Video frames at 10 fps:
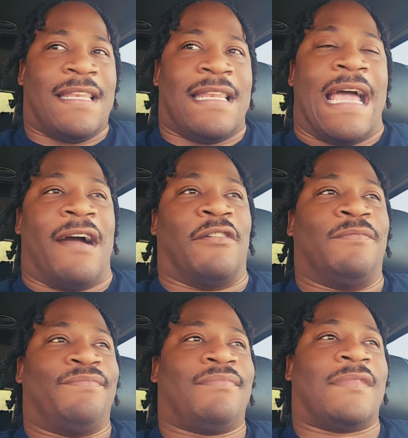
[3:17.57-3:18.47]
Now,
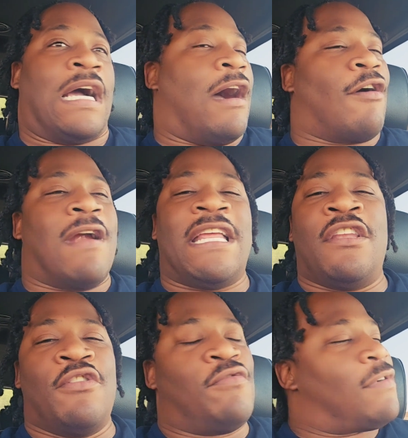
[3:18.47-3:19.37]
I already
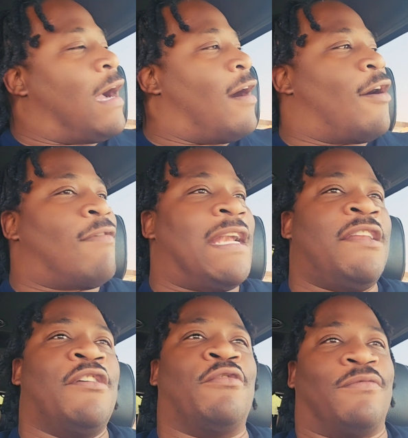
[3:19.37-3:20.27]
knew, I
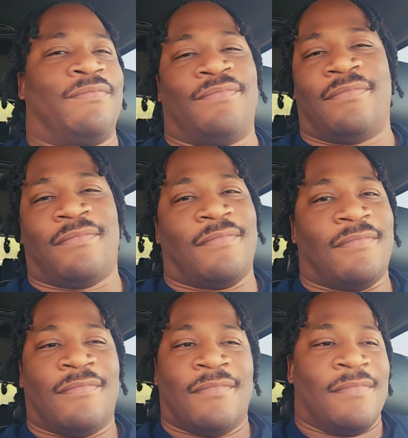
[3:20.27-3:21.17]
already knew
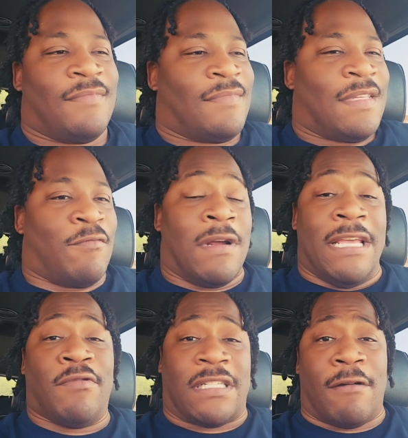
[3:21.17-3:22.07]
when
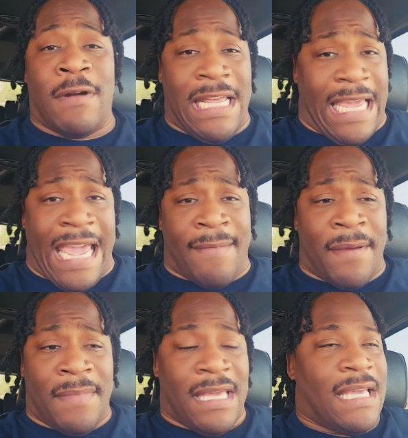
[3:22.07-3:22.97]
he was, when he came
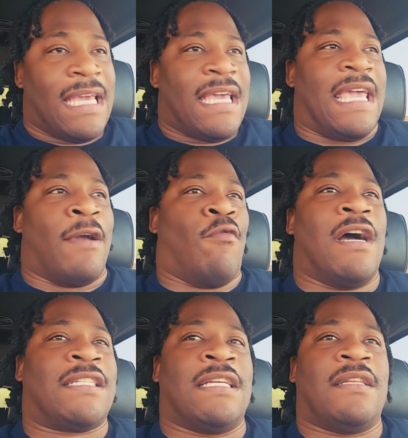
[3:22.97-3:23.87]
at me, it
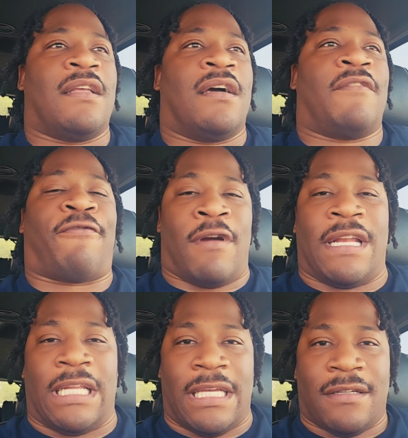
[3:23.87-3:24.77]
wasn't
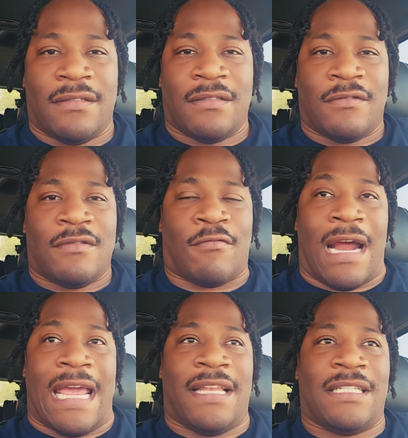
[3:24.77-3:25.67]
friendly,
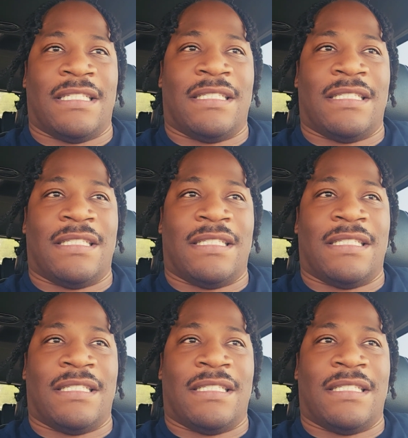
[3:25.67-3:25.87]
right?